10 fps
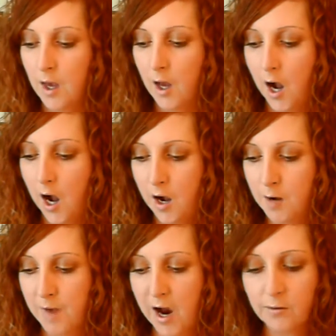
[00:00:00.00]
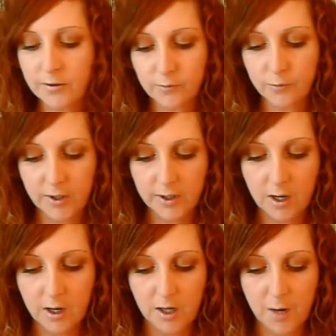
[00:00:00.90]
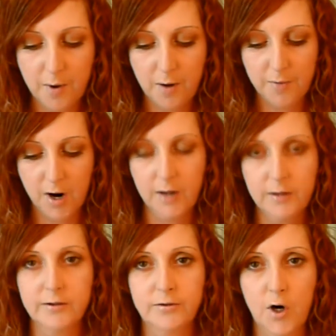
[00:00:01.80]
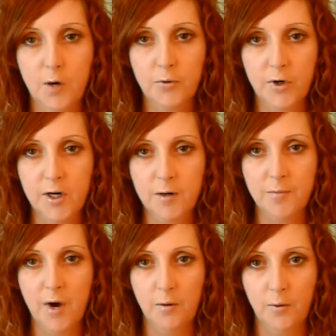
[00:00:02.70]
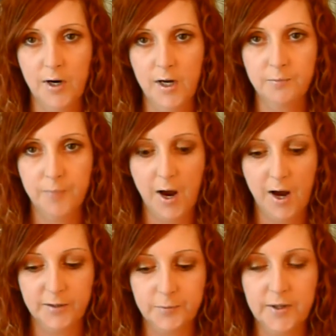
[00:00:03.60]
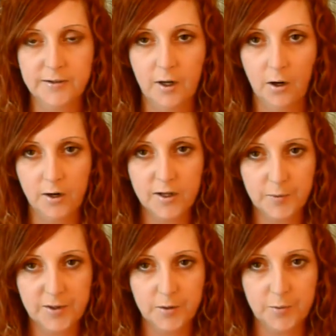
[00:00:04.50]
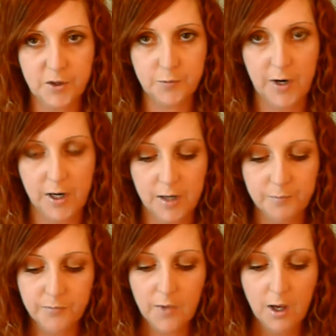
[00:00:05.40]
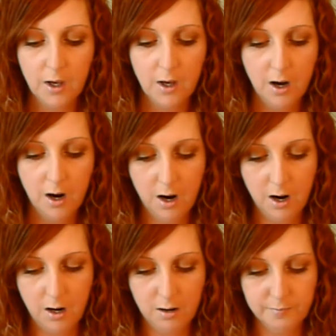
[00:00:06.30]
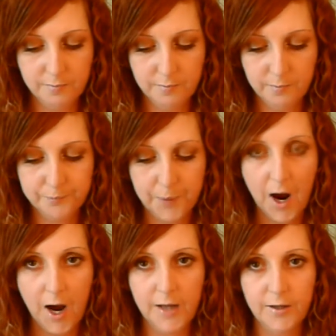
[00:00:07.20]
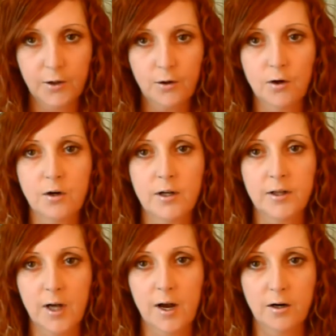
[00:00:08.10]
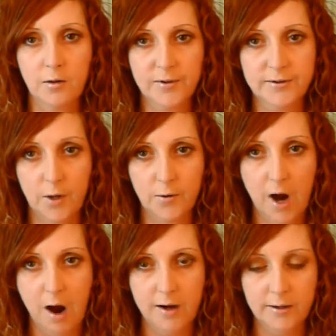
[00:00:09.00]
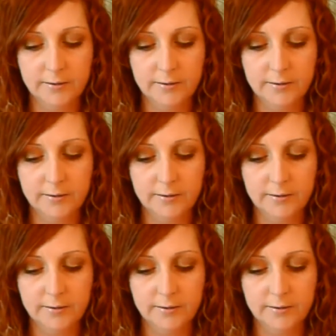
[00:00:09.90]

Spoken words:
I was really hung up on buying the strobe cream. I went ahead and passed because I'd already spent too much money. But the girl at the counter was so nice.